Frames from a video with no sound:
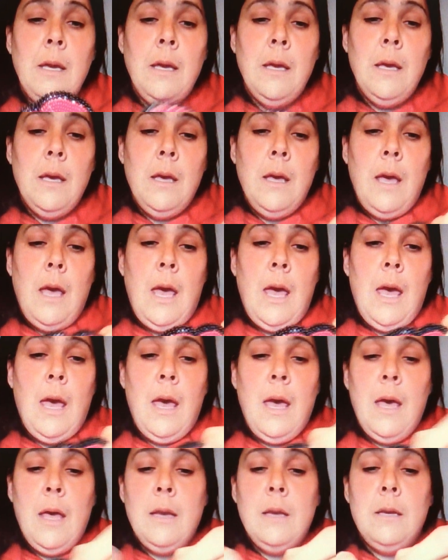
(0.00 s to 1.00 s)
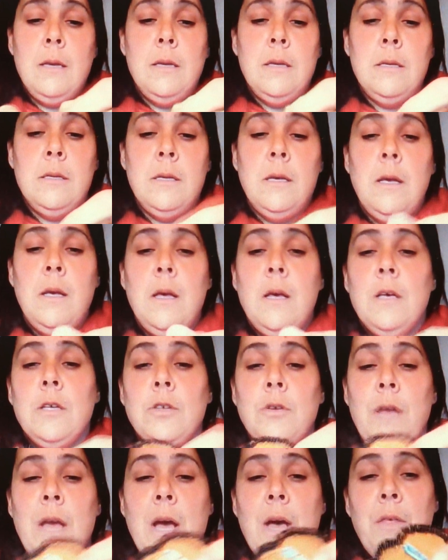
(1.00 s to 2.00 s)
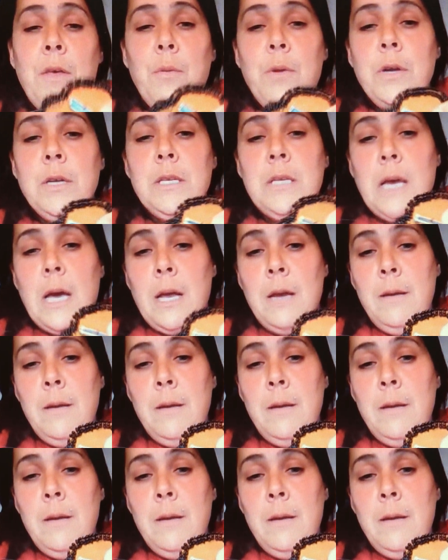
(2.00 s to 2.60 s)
And so now that we're done,